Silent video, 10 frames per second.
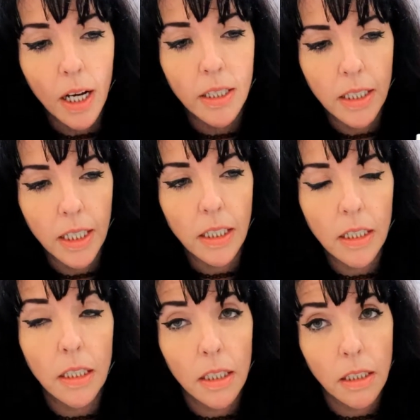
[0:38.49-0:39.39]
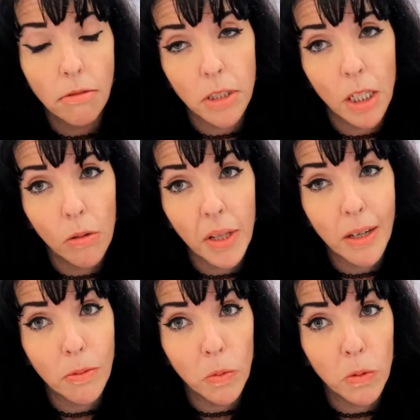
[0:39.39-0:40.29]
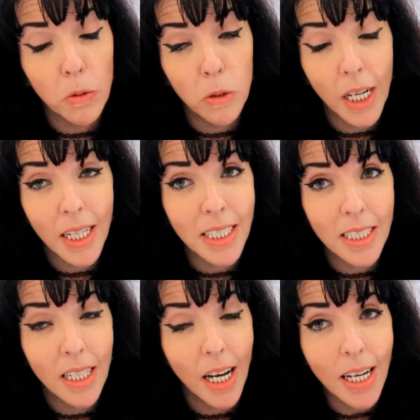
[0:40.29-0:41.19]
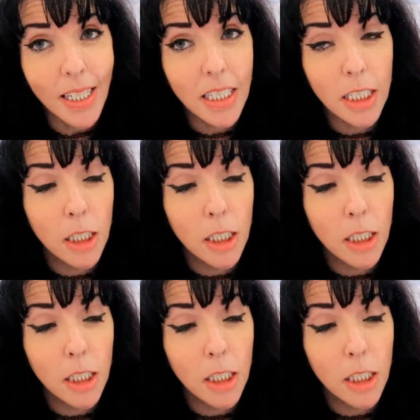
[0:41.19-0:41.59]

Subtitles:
I think so that's that.